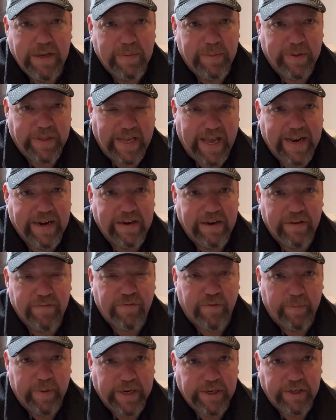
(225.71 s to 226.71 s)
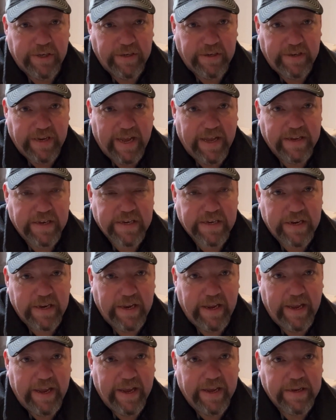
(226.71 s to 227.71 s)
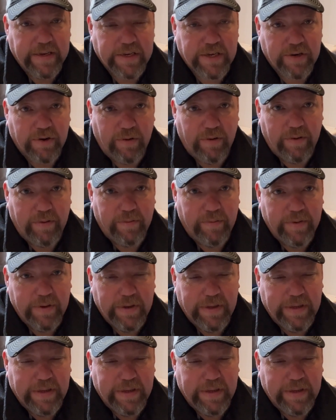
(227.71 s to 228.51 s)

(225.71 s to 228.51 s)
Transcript: but they had an information desk. And so